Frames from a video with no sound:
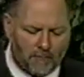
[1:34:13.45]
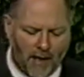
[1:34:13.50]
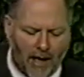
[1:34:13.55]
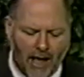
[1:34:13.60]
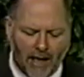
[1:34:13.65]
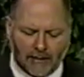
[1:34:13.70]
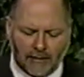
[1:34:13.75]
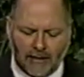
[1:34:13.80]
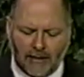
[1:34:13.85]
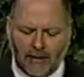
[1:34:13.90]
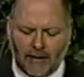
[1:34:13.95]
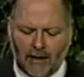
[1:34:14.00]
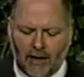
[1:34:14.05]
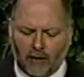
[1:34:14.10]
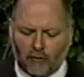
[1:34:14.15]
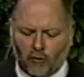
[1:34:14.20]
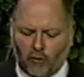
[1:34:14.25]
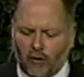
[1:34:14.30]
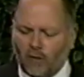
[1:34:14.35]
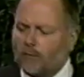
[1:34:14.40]
botany
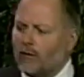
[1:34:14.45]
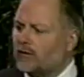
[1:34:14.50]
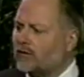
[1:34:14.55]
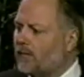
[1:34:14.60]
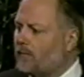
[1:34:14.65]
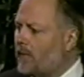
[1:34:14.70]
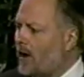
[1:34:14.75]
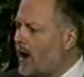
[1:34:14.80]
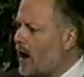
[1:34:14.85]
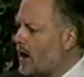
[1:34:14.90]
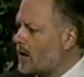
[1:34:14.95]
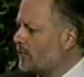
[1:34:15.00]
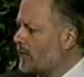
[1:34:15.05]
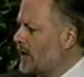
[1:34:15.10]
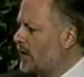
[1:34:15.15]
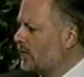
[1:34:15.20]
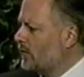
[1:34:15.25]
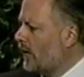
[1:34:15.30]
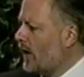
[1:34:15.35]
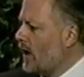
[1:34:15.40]
and herbal
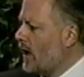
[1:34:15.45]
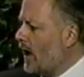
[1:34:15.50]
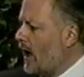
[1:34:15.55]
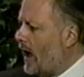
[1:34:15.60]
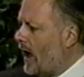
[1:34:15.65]
department.